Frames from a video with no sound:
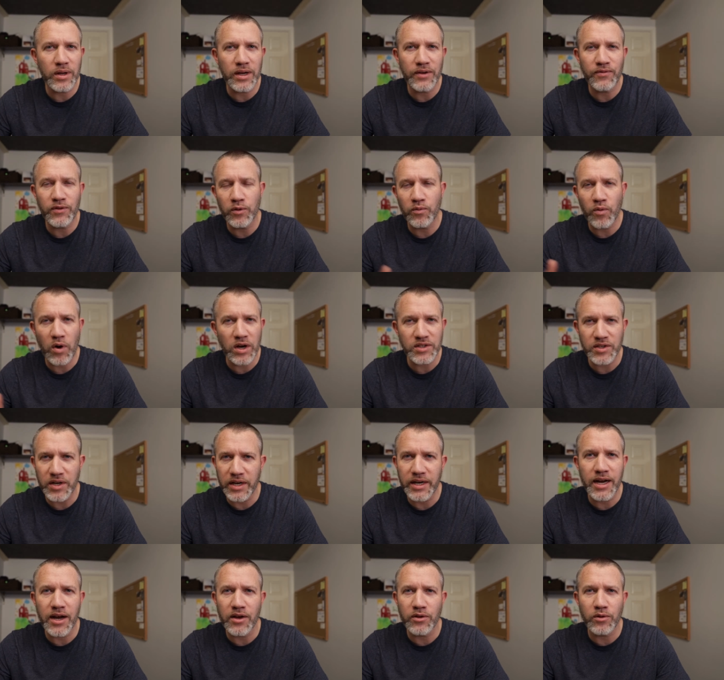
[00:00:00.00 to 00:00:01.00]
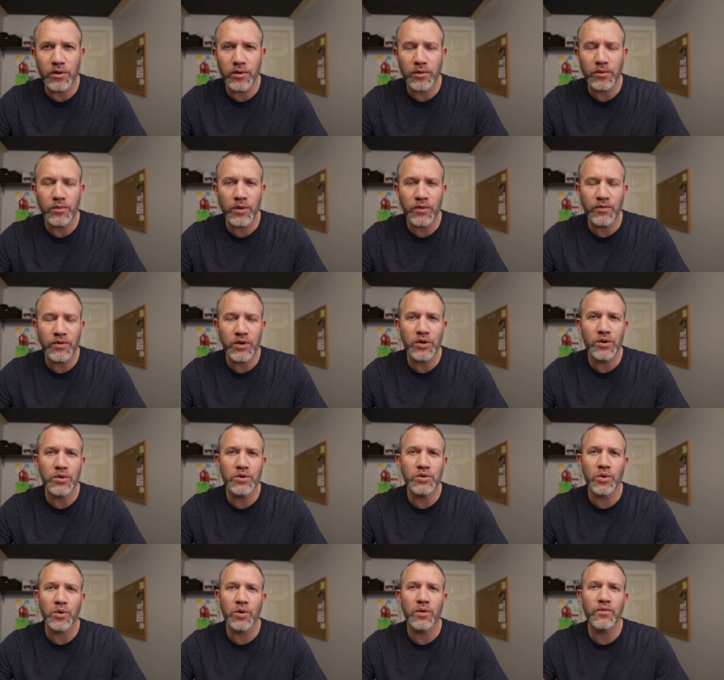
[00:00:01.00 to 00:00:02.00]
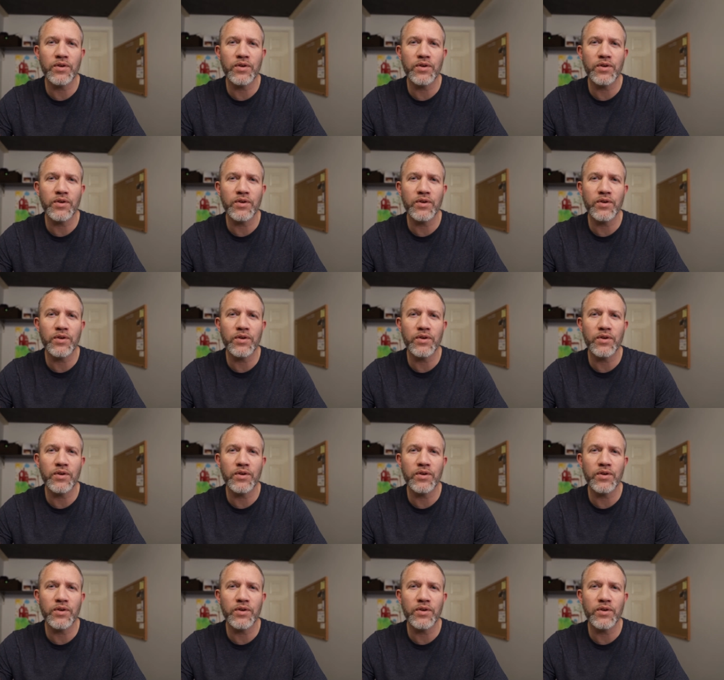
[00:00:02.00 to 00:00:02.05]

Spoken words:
if you've watched any other reviews or